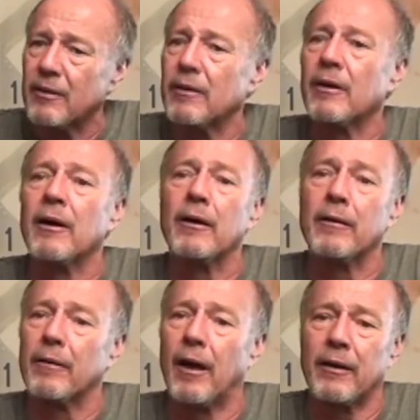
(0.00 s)

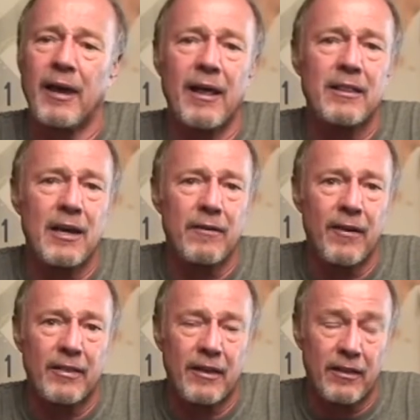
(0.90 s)
Uh, I can't think of
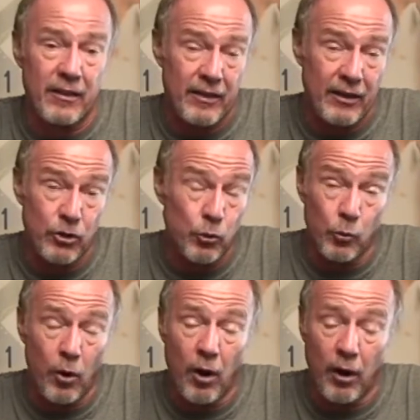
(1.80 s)
anything that they do
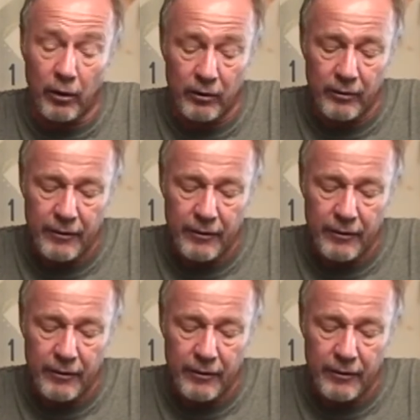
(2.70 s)
wrong.